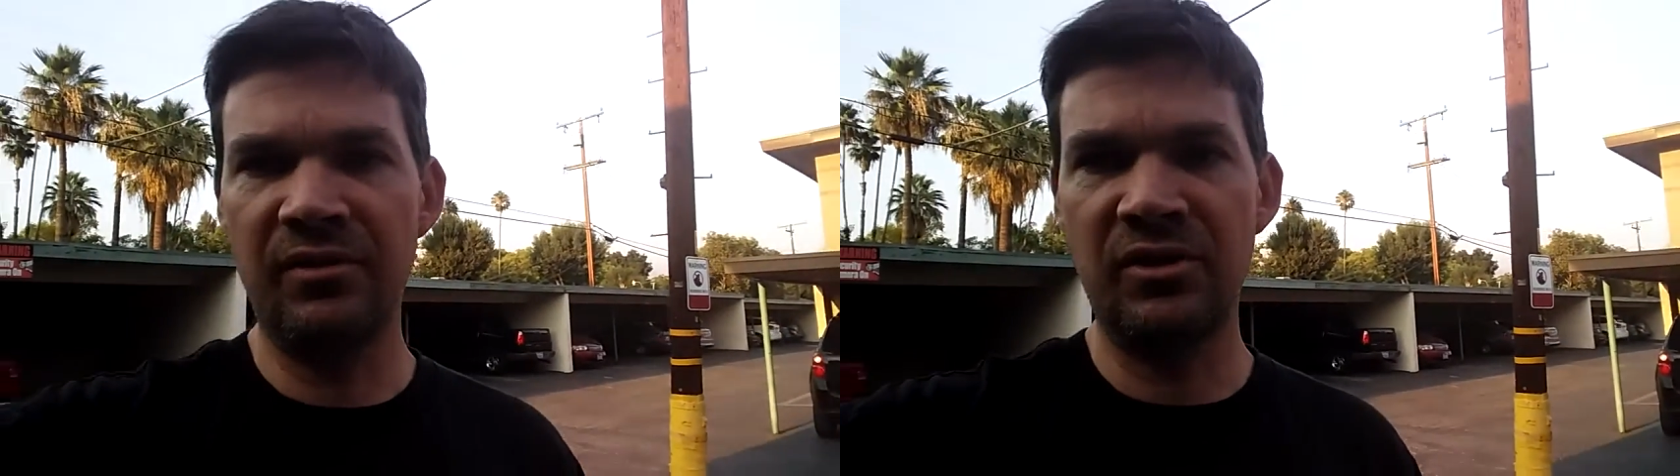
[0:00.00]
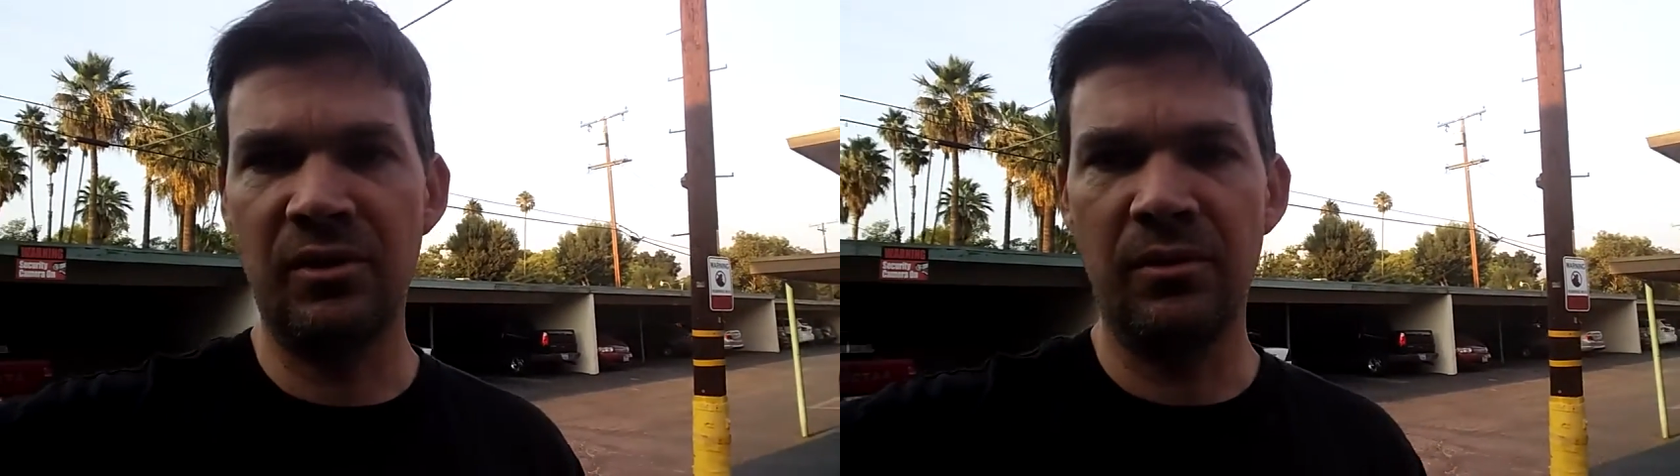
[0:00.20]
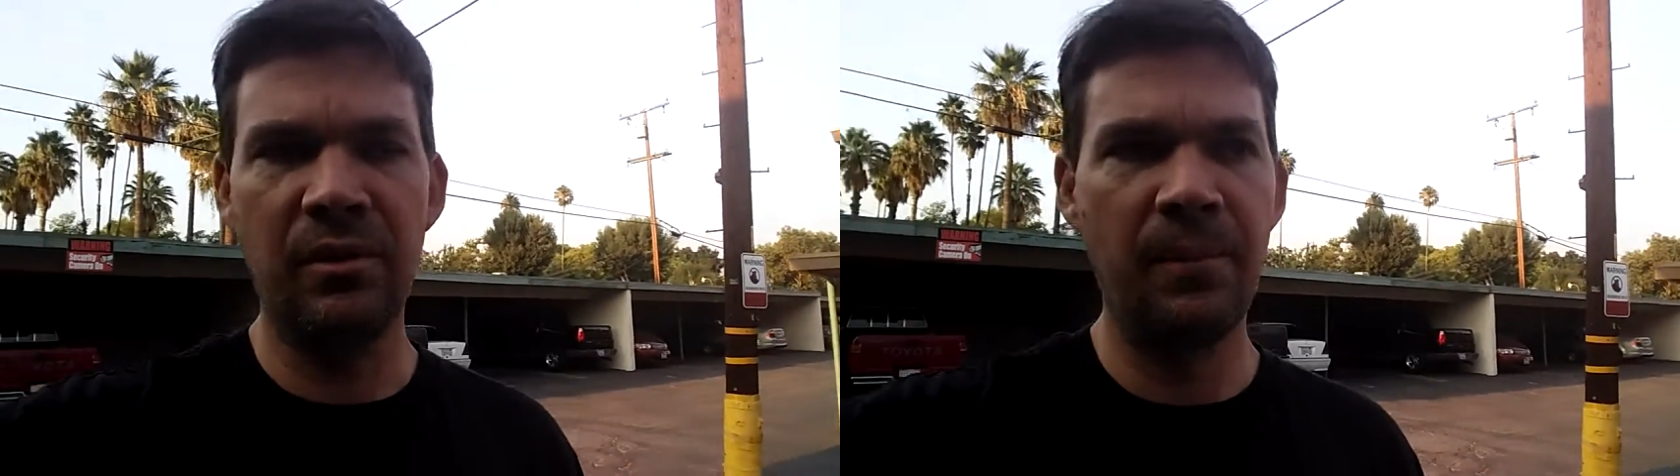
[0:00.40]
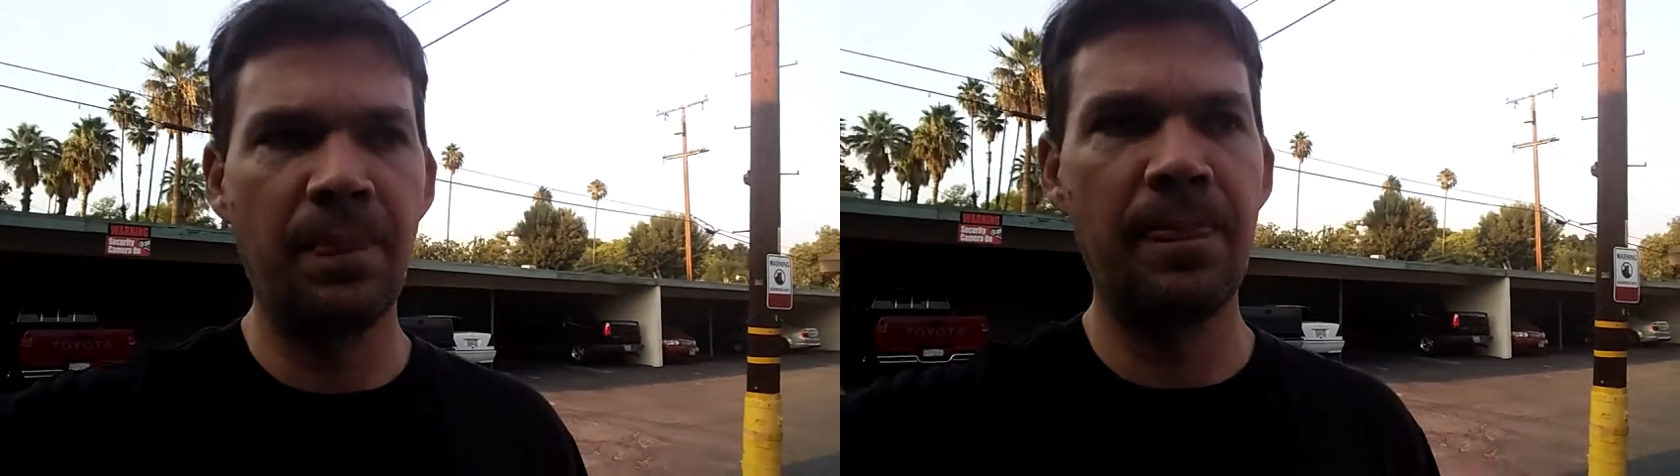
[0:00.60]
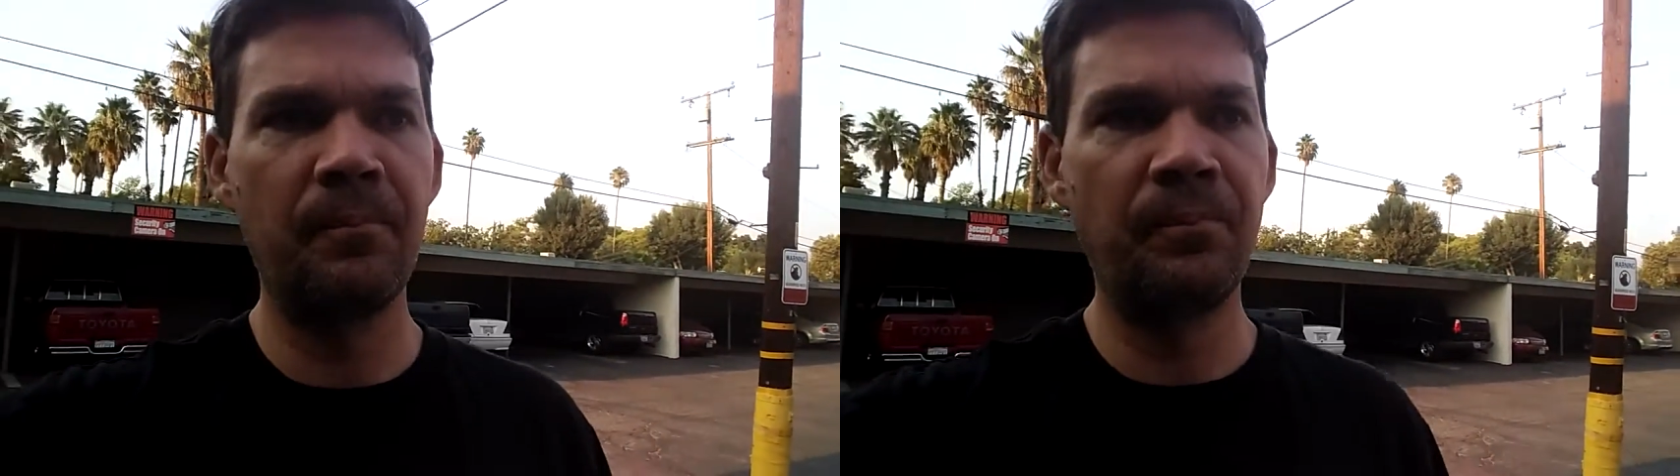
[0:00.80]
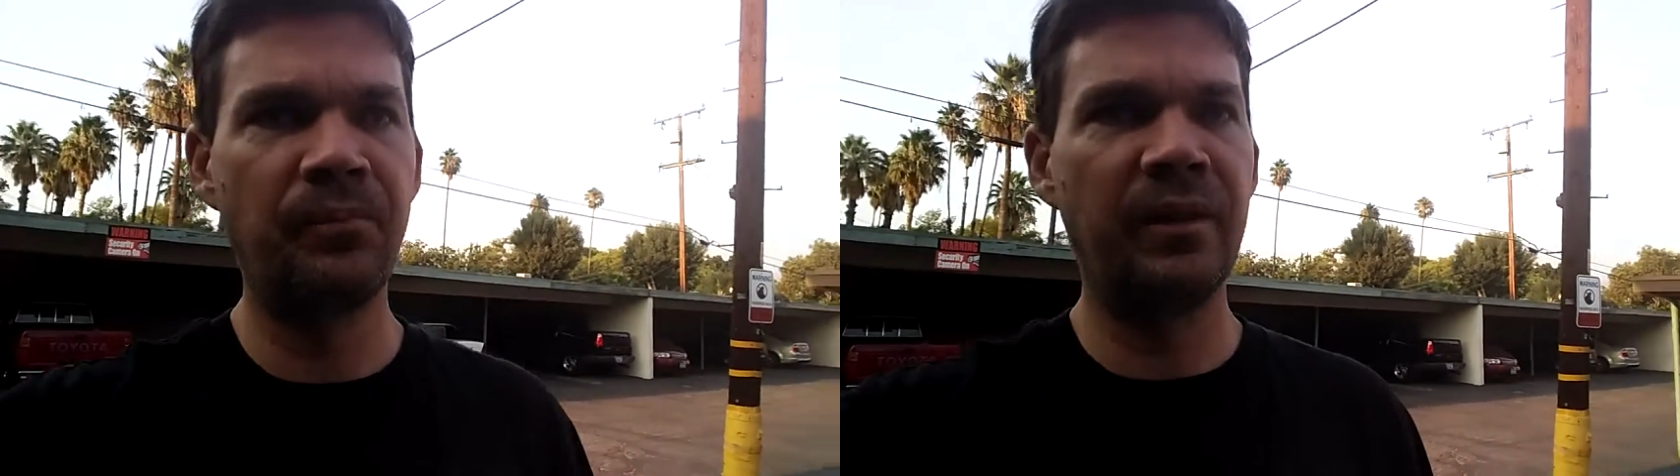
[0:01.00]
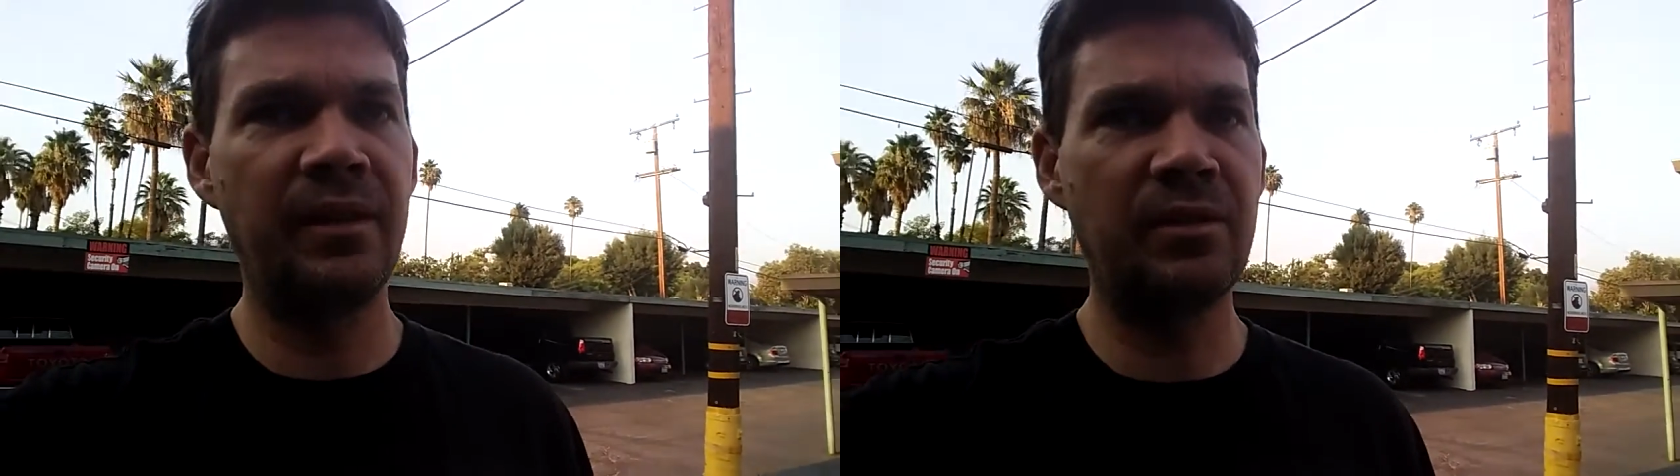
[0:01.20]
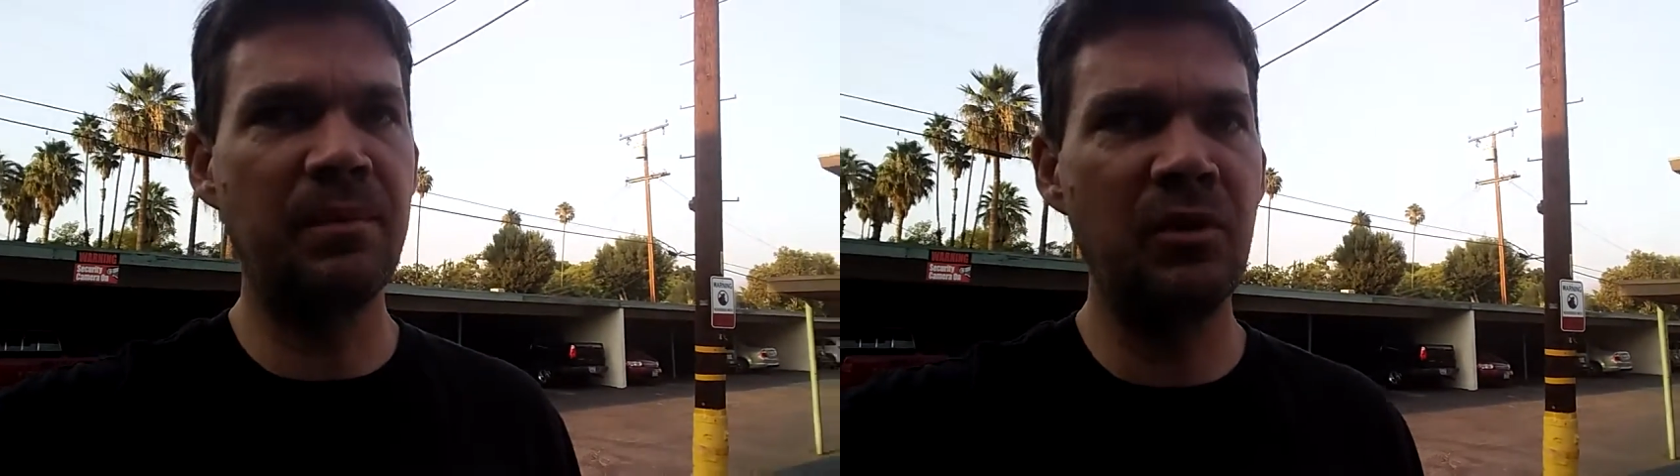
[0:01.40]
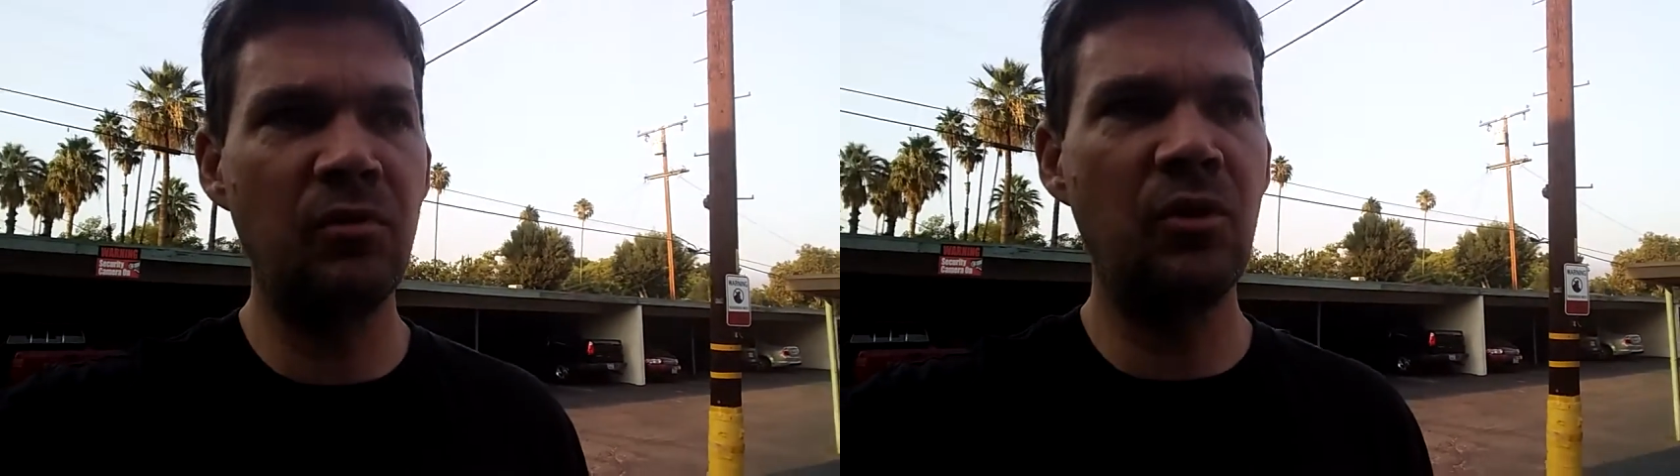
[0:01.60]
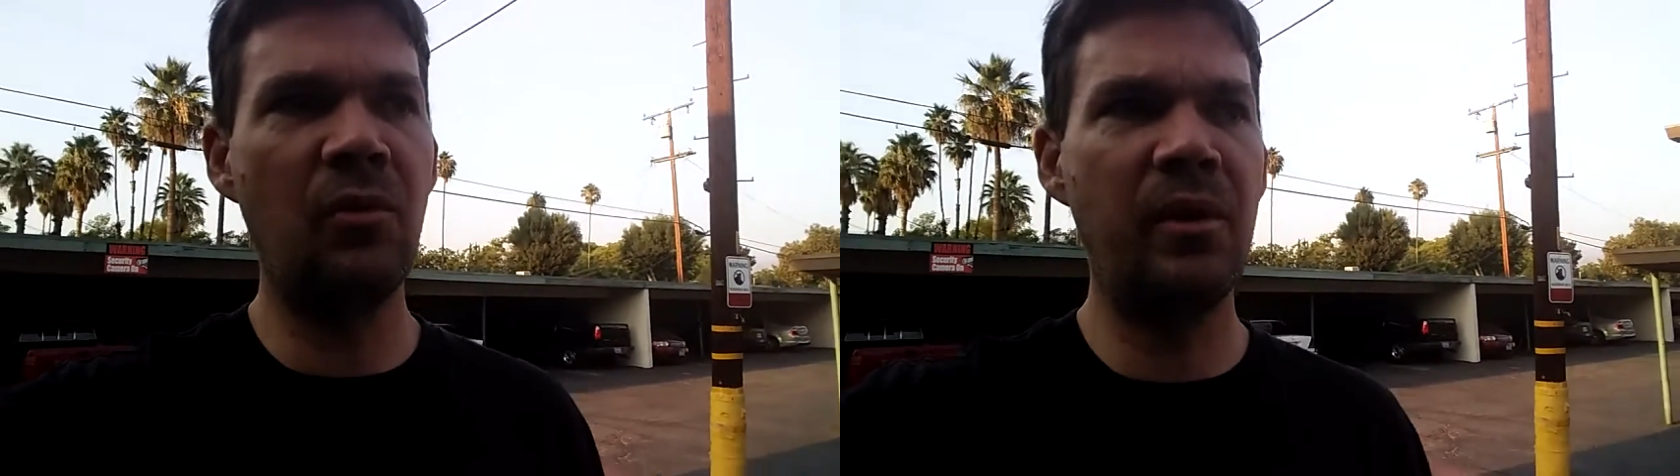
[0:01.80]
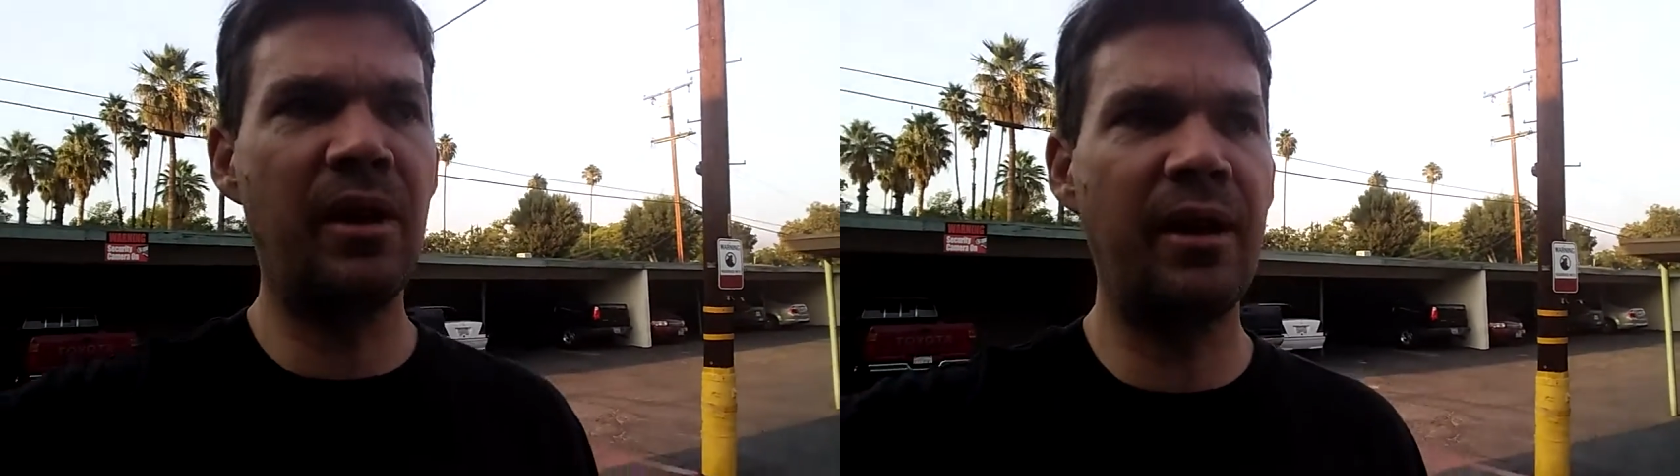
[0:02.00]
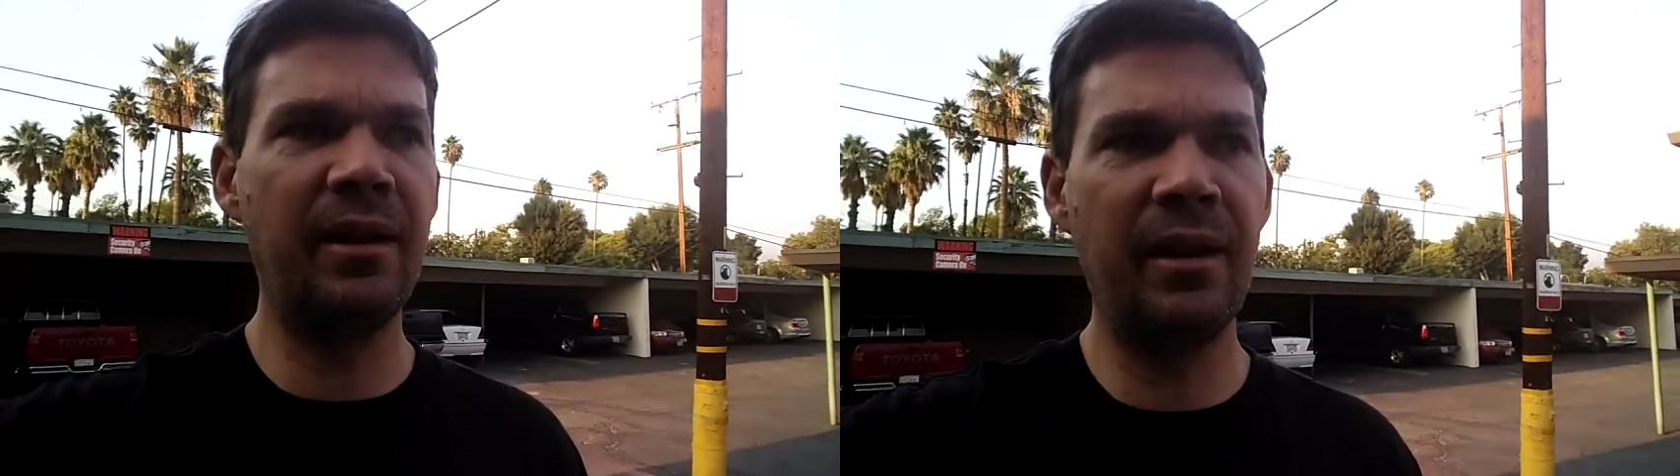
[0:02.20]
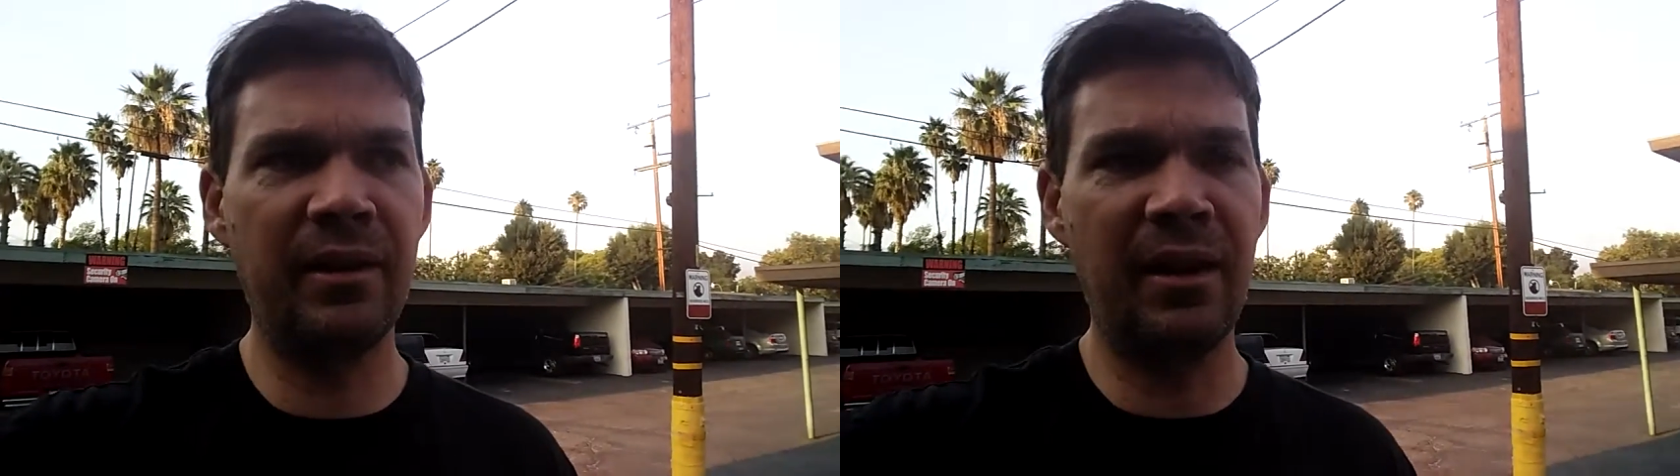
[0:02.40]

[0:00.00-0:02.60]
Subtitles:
So it's been going on.